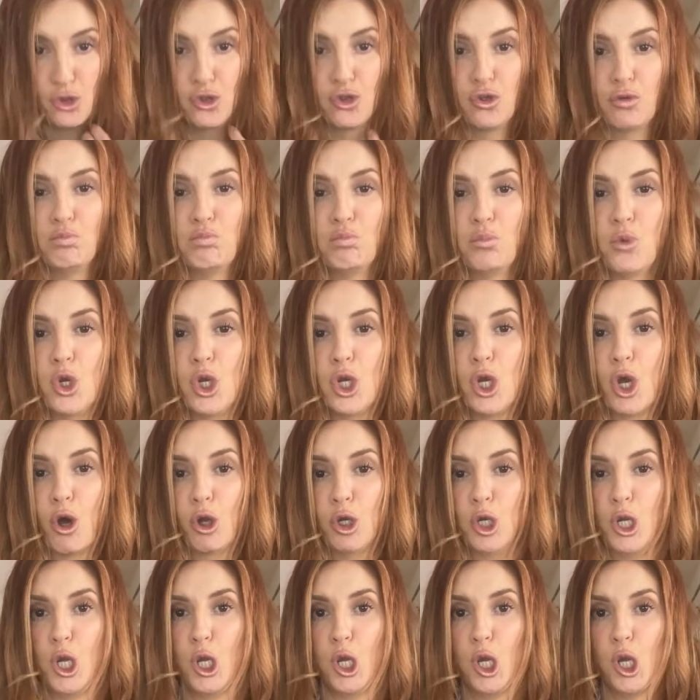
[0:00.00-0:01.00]
to me on
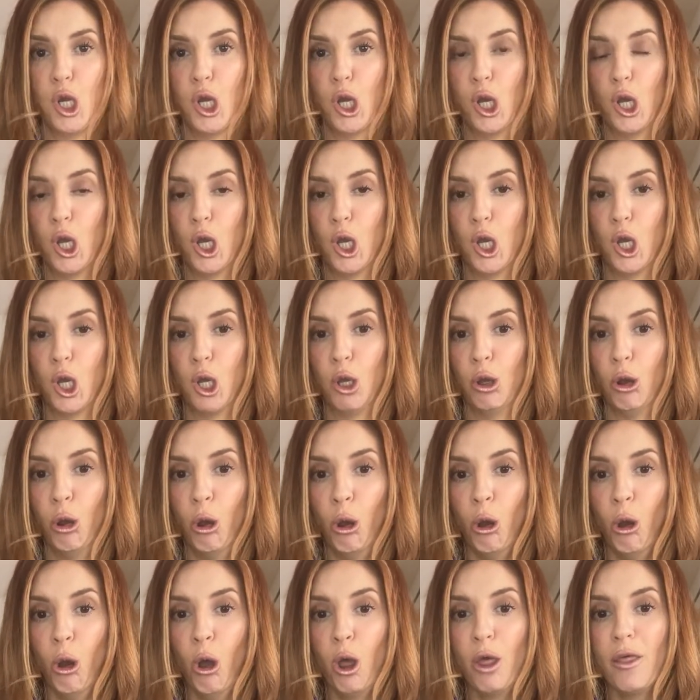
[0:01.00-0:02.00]
here.
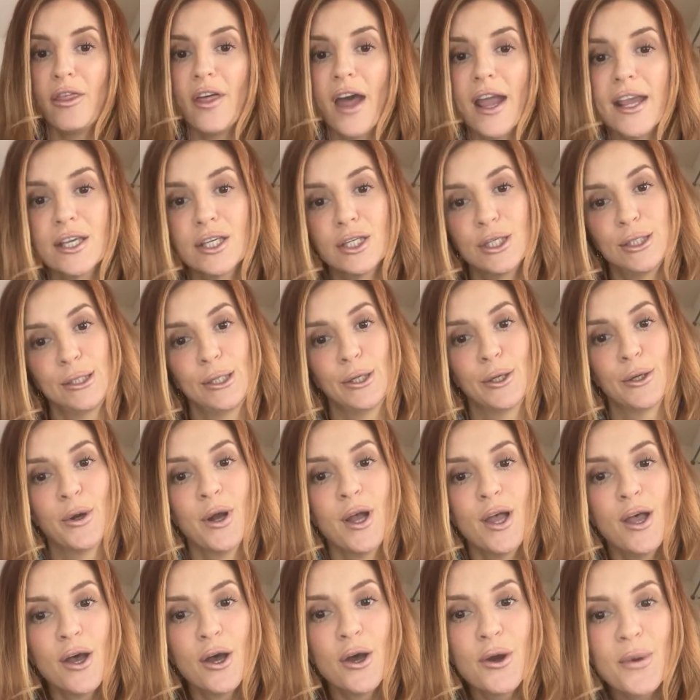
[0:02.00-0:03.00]
Thank you.
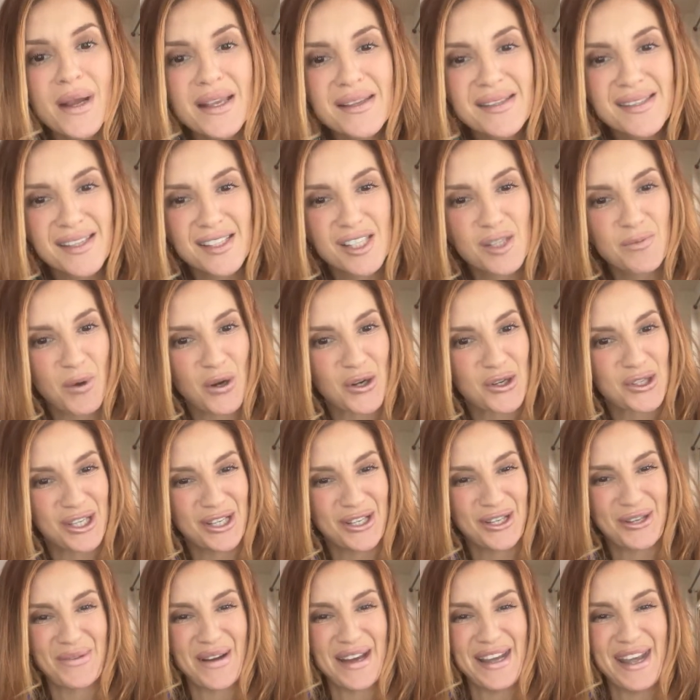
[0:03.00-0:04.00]
Who is this person?
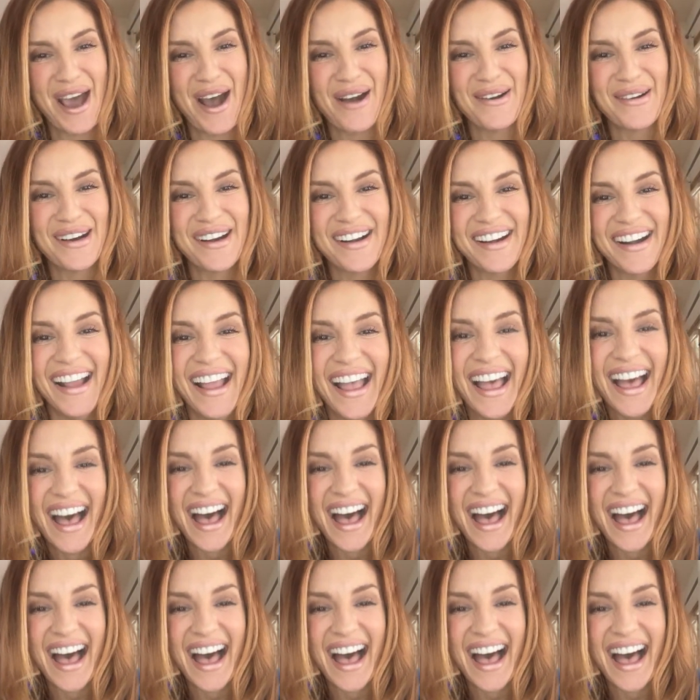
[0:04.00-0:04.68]
Do we know her?